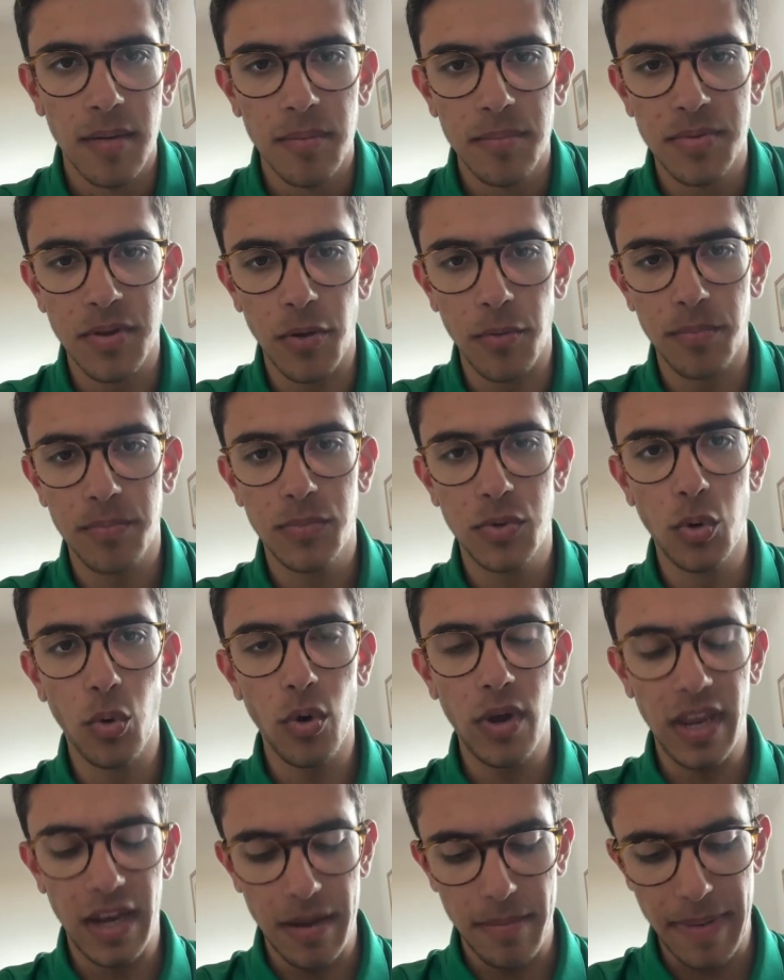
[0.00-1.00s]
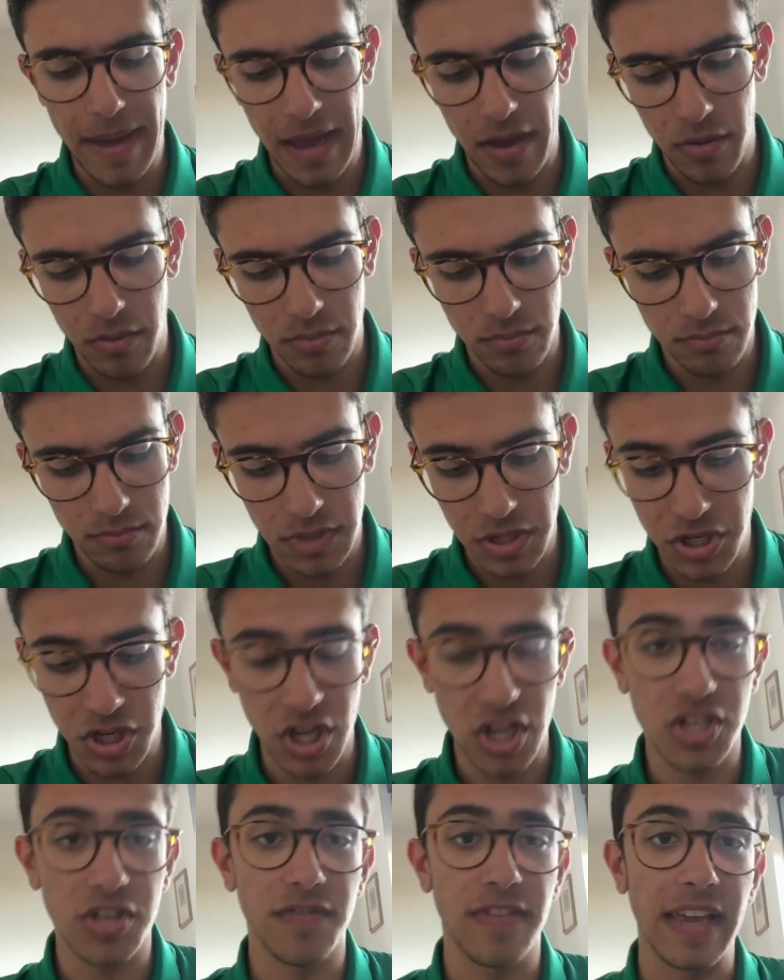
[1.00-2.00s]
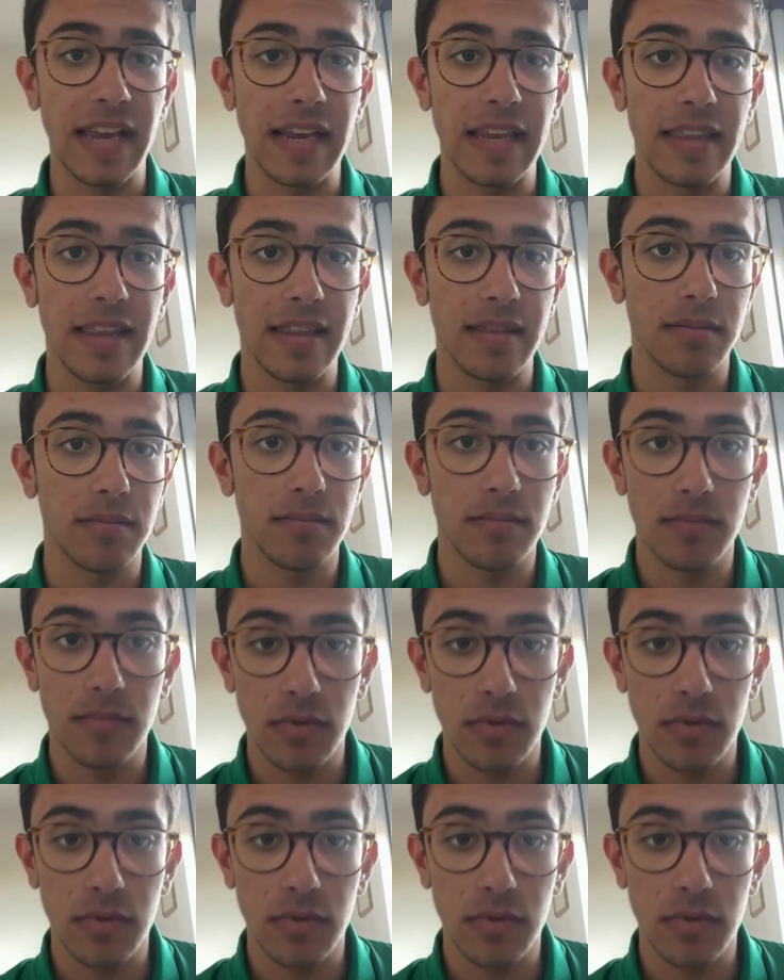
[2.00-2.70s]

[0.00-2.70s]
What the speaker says: So, talking about the Church of England and